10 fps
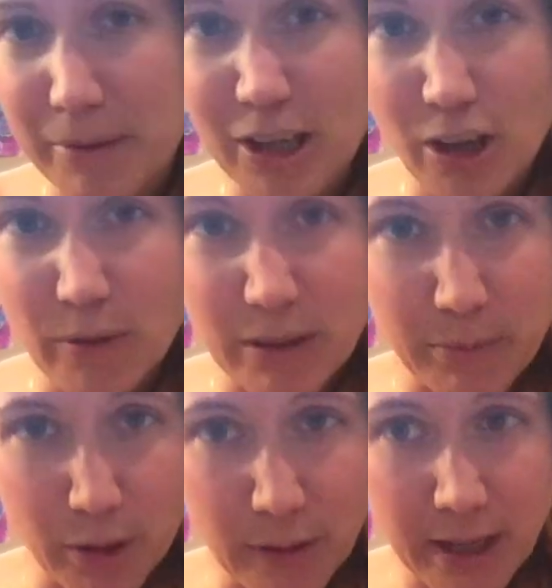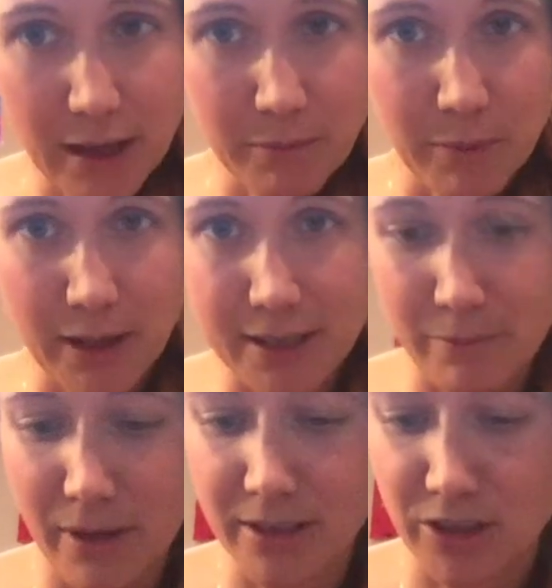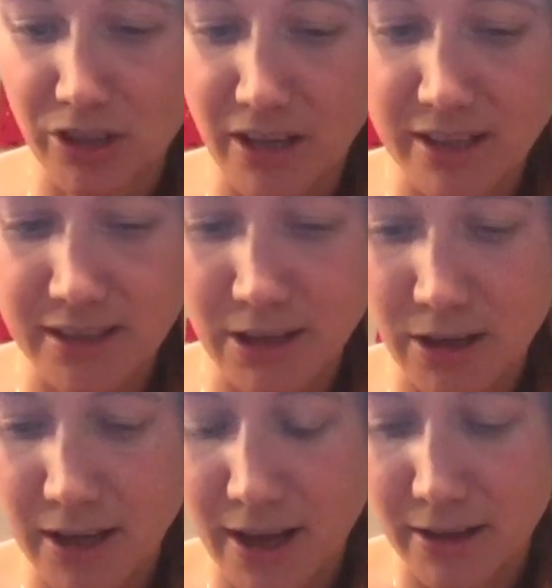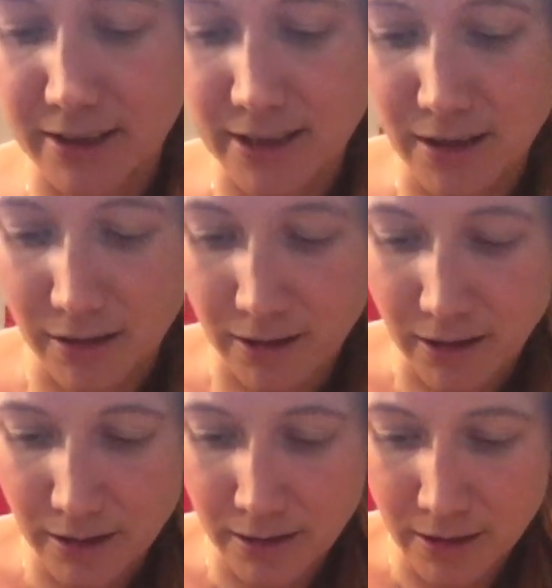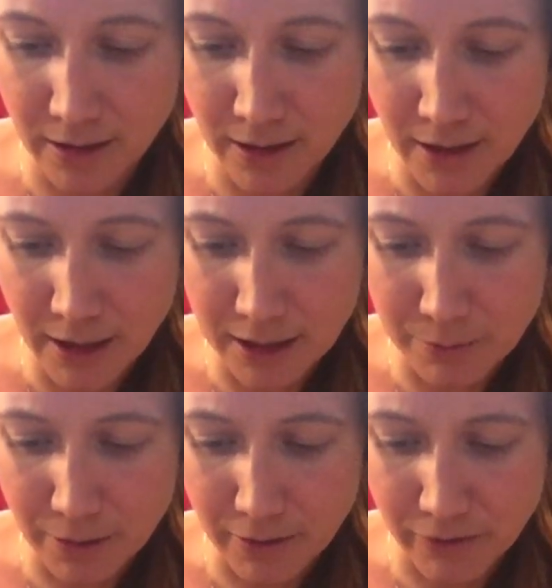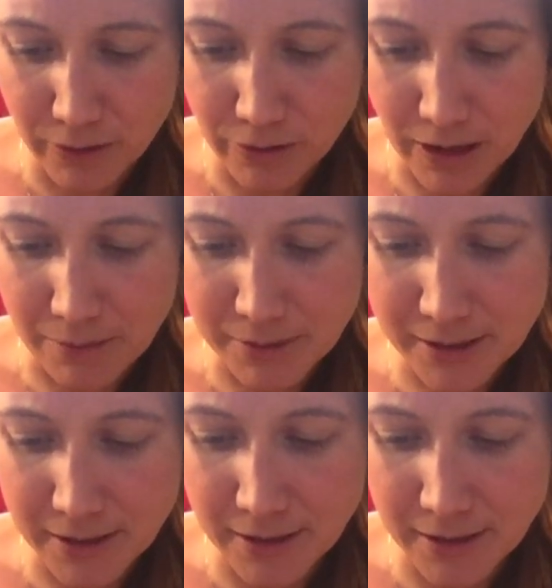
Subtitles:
going to go with the blue again because it makes such a nice dark galaxy color. I'm going to put a few drops